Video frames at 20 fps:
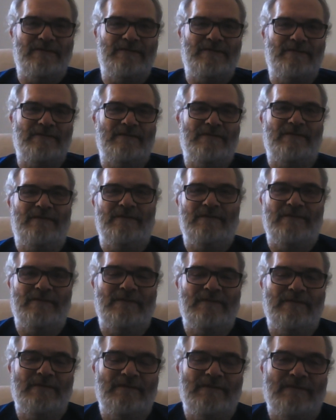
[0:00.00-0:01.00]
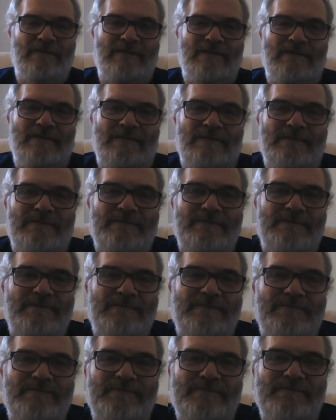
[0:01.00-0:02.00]

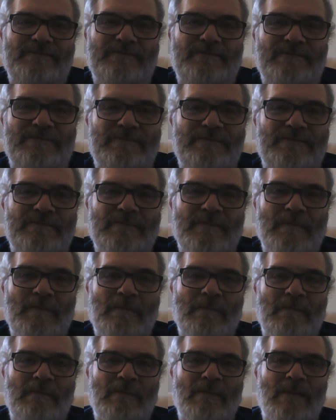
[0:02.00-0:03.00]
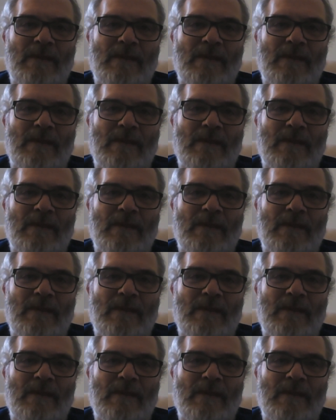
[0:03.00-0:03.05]
Nobody speaks.